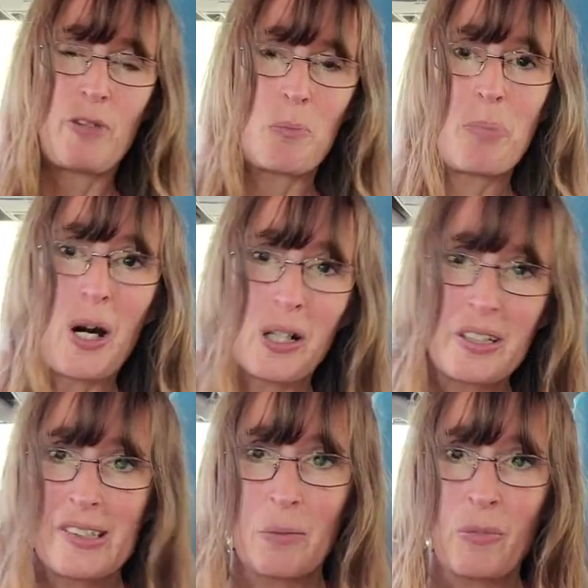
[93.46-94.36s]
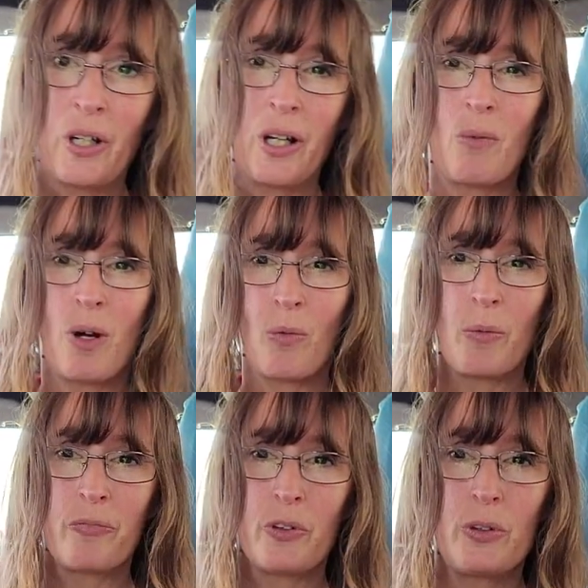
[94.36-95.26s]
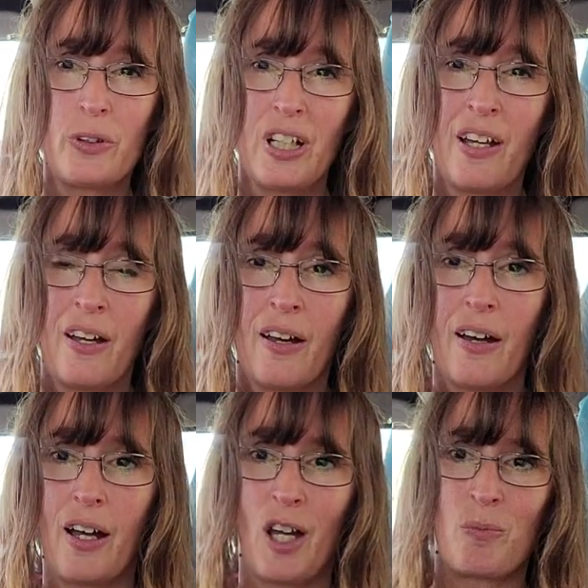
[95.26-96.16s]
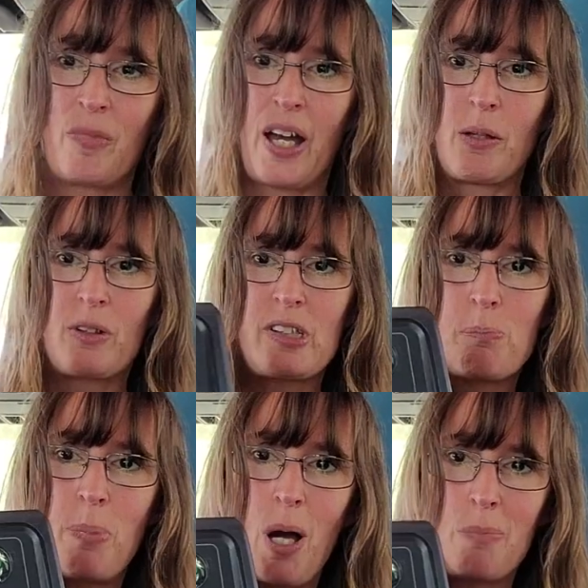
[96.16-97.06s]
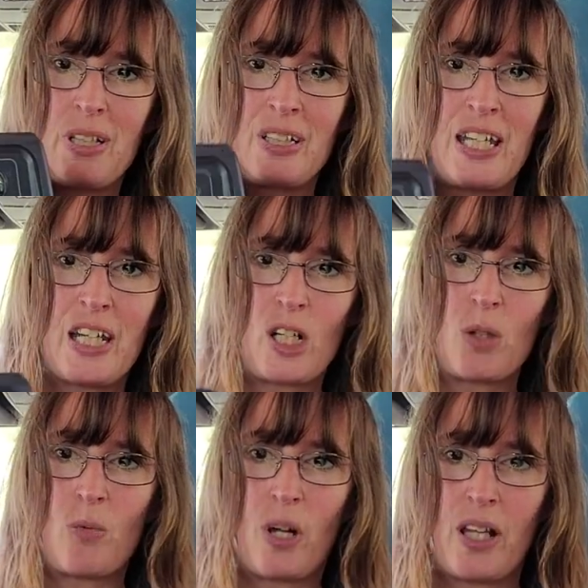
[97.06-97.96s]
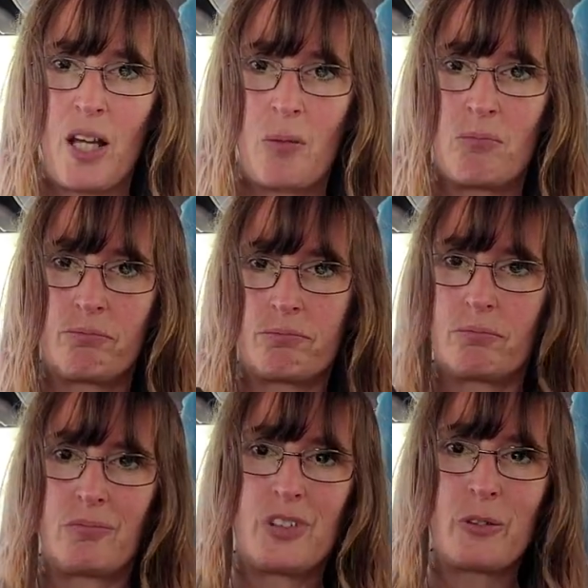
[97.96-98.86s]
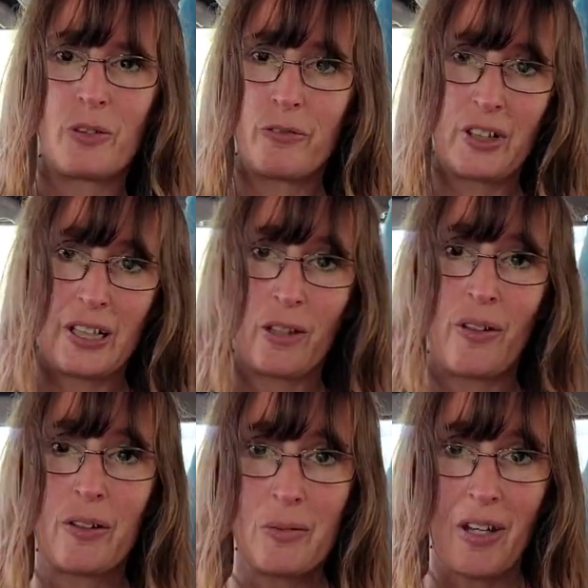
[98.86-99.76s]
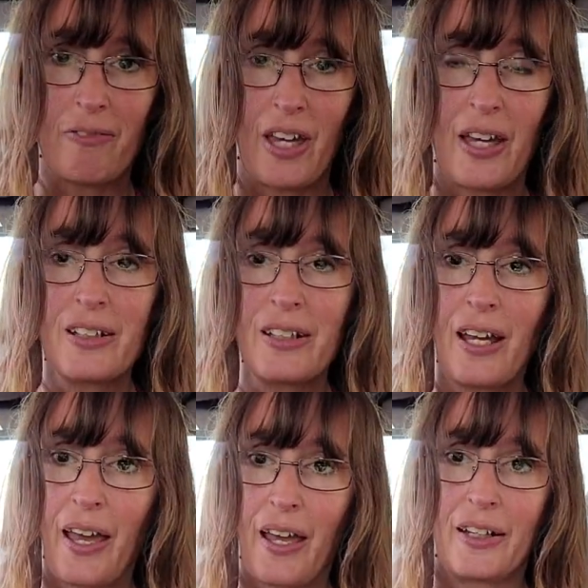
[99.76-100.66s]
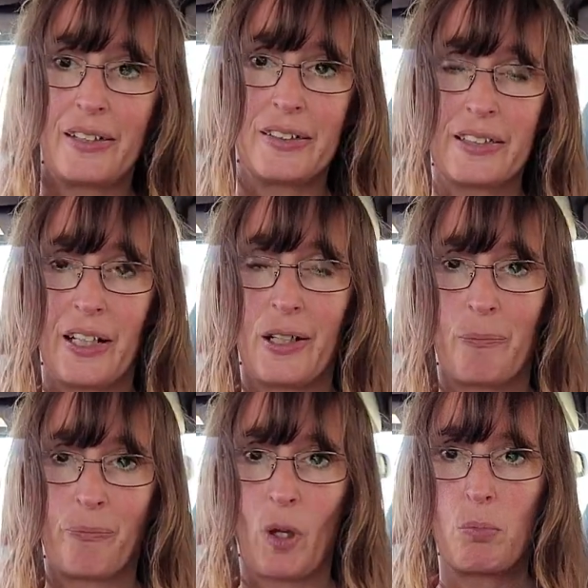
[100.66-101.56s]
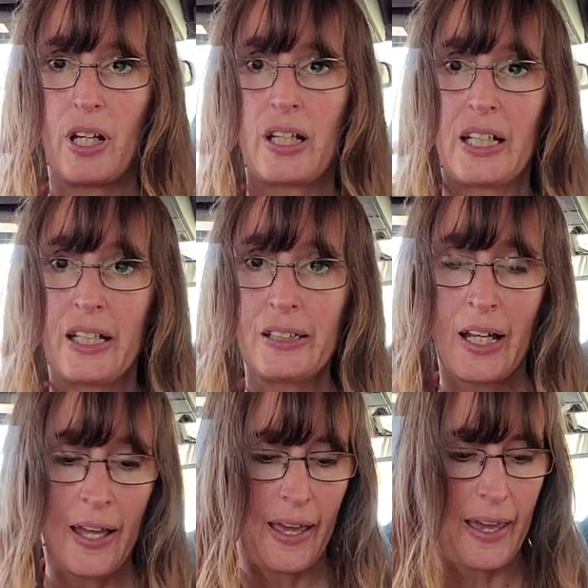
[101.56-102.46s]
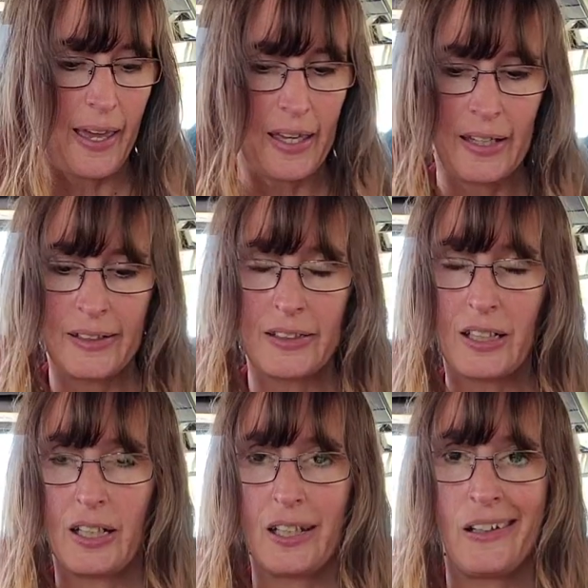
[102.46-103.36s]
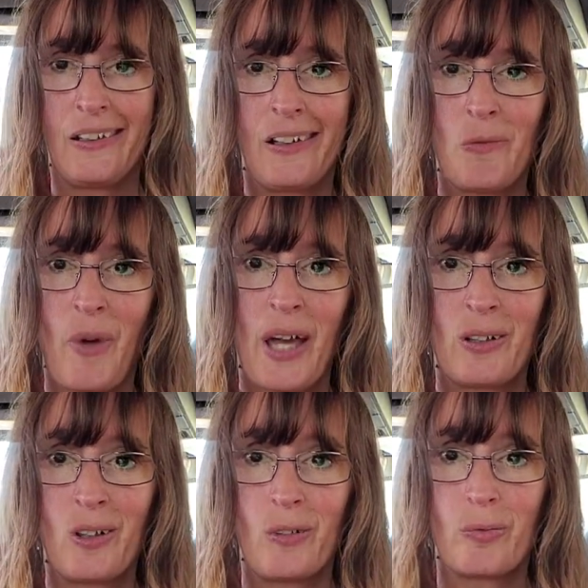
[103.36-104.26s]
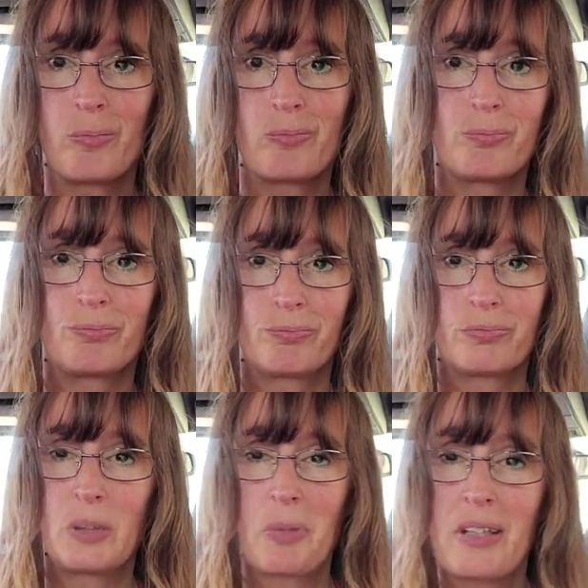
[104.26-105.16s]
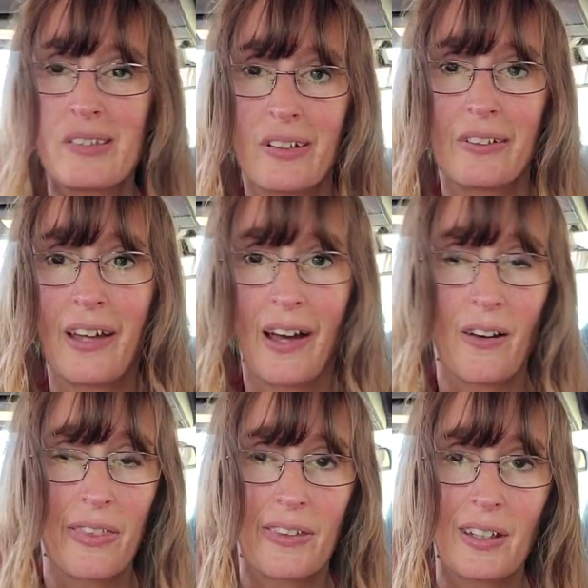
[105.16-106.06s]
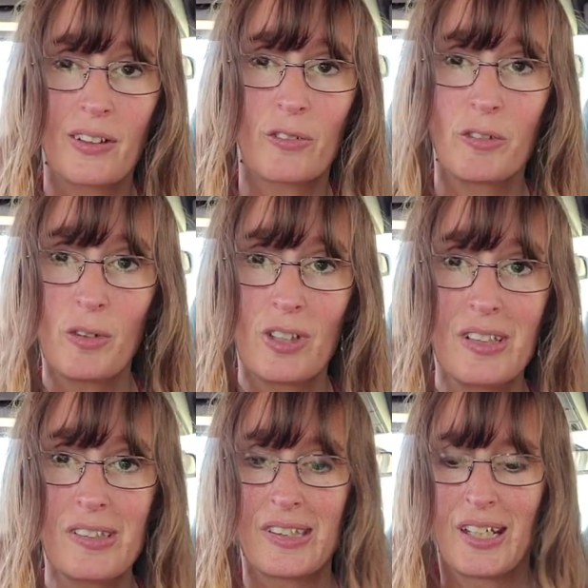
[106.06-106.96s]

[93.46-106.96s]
I'm parked somewhere and I want warm food, I will just pop it into here while I'm fiddling around in my van, and plug it in. And in a matter of, depends on how thick your food is,